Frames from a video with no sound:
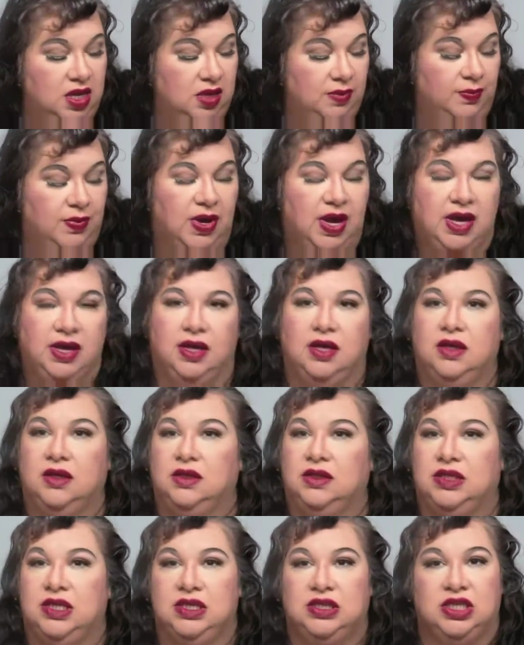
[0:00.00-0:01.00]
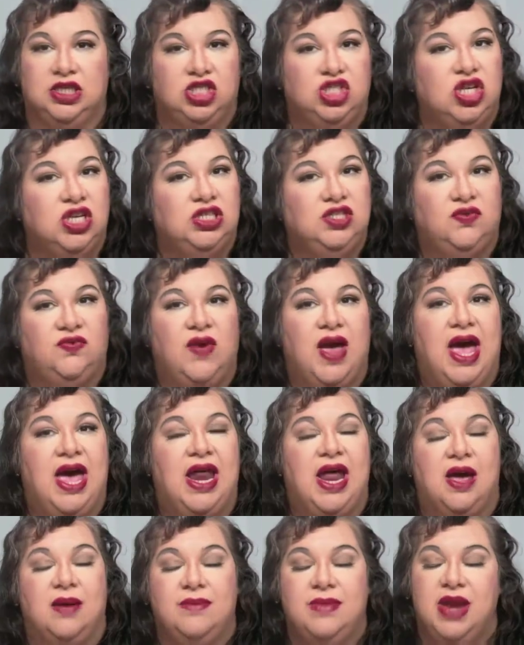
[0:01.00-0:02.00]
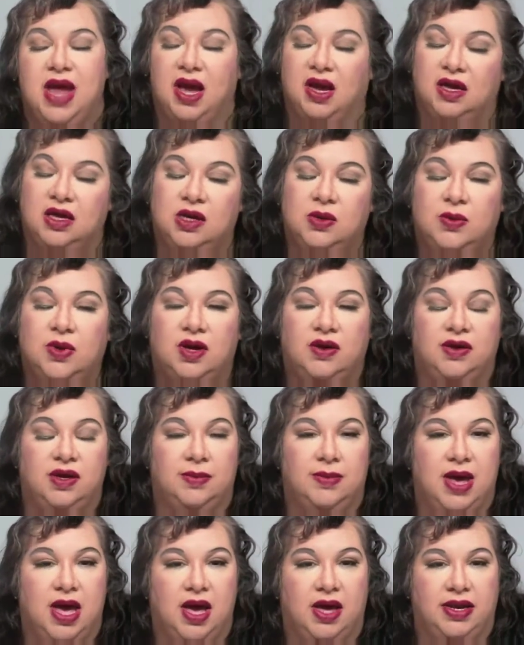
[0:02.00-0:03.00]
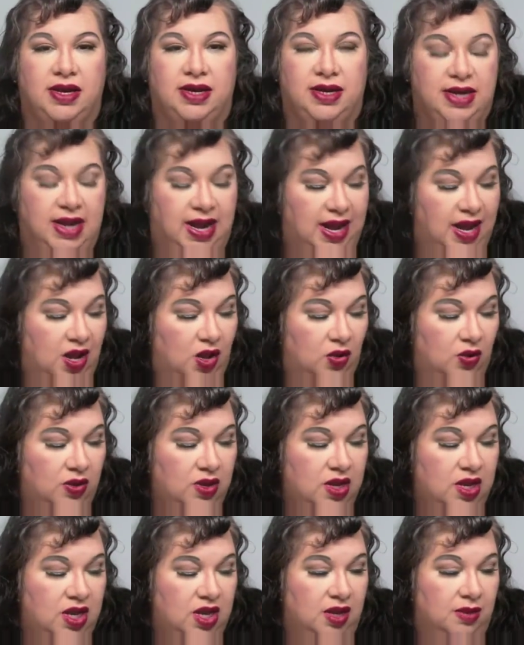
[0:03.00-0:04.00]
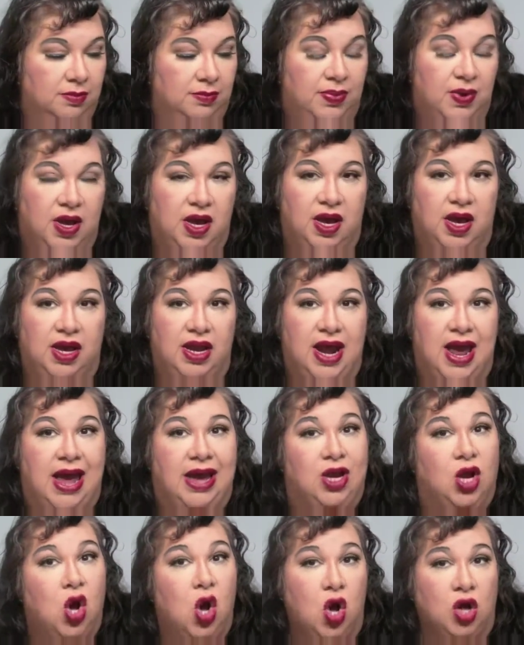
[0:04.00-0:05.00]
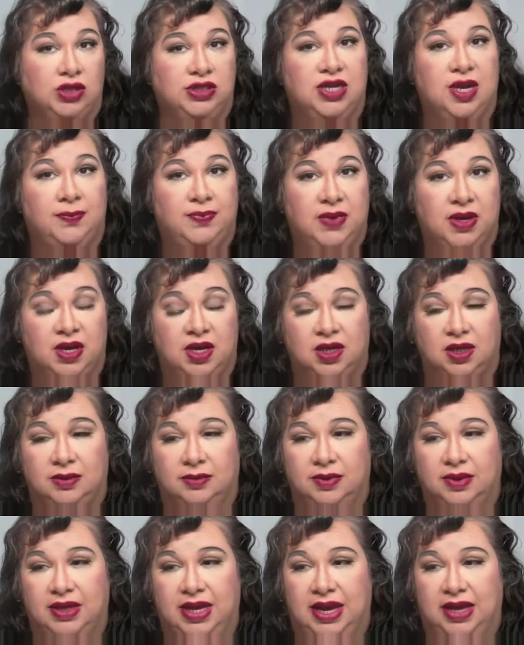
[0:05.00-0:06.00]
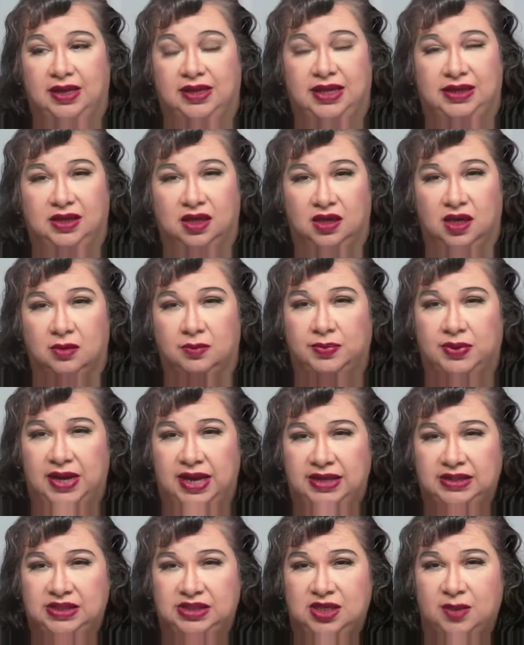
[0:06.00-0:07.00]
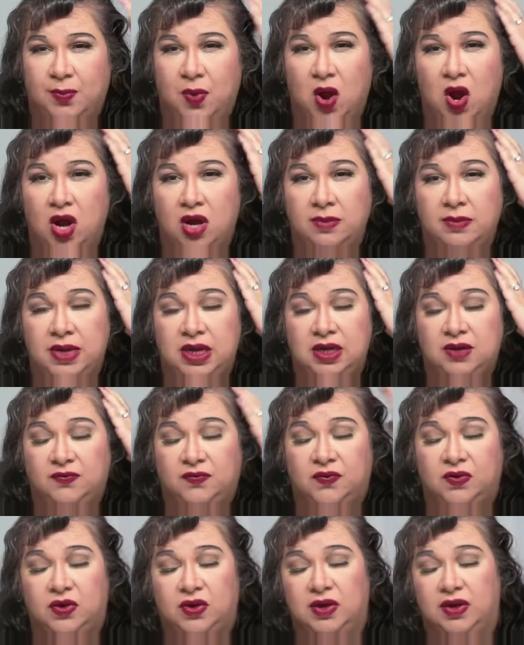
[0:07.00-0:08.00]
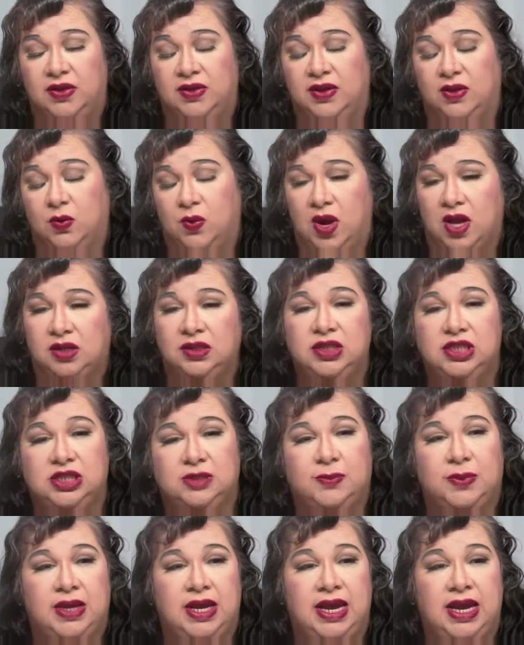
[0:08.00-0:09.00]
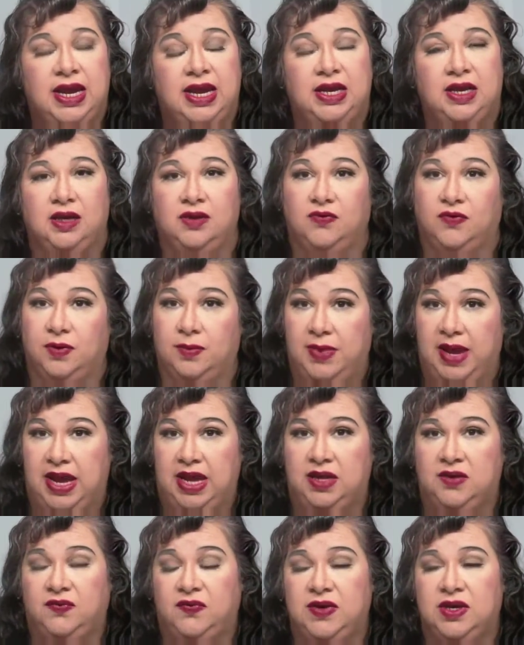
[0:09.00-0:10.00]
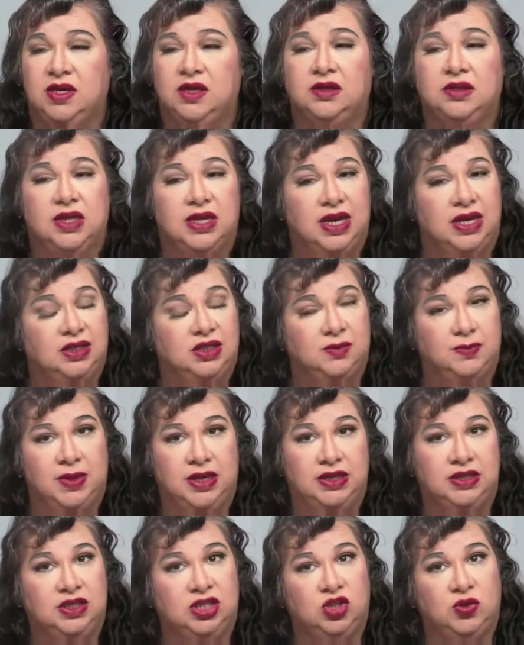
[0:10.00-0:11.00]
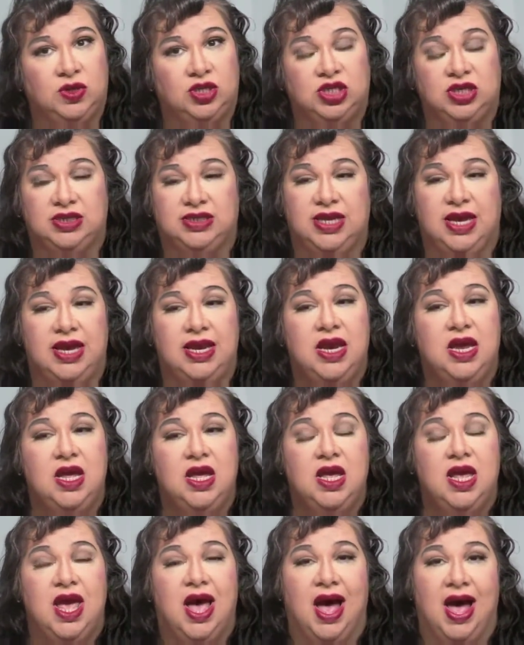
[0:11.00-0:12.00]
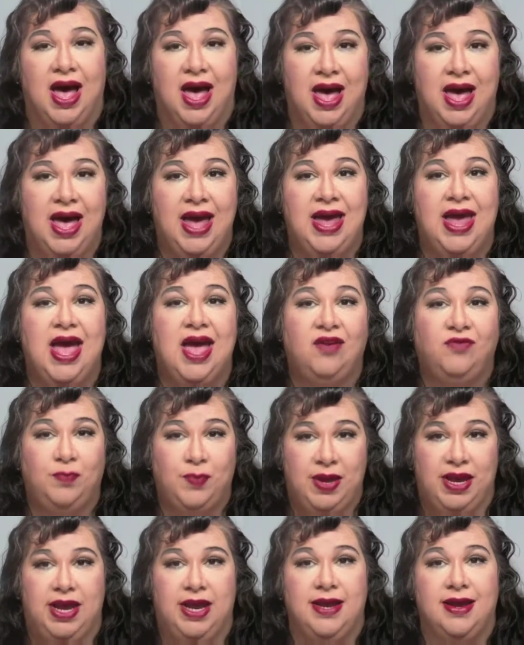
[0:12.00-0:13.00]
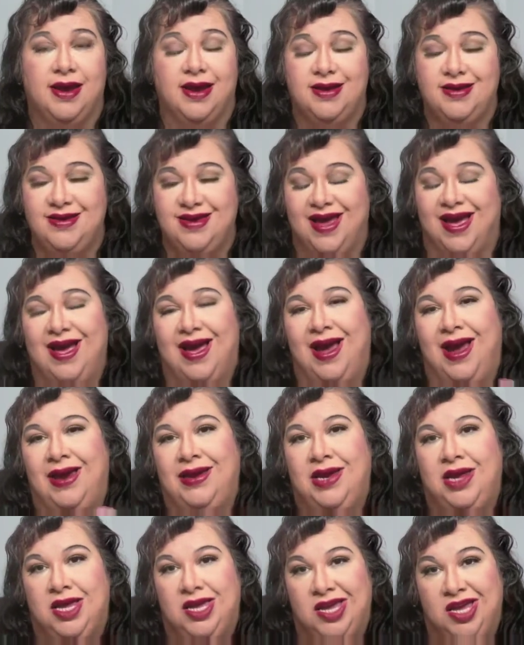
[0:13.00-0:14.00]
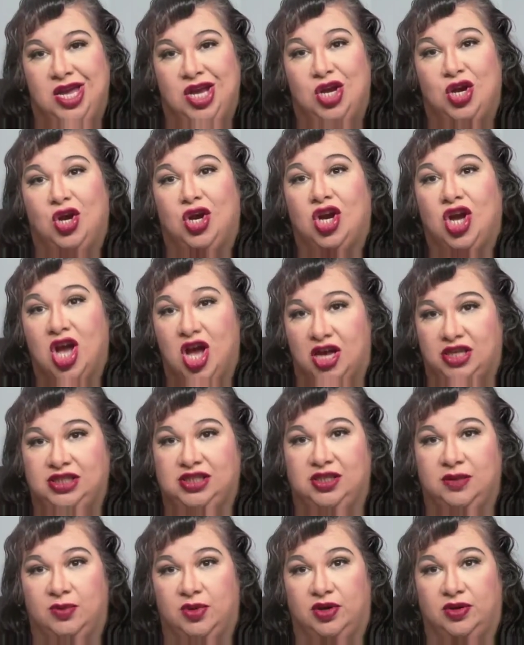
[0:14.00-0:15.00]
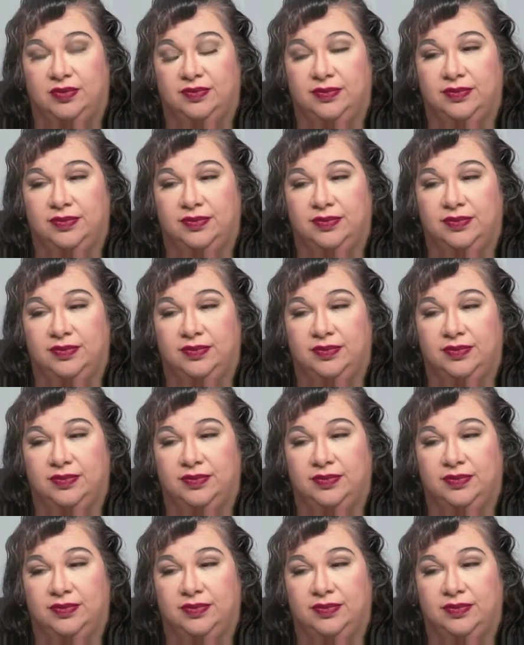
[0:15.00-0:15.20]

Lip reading: But since it's just fat, I'm not gonna worry about it now. But I called up the complaints department for the wellness plan and for Bainfield, and I explained the situation. I said, I have been a 9-year customer,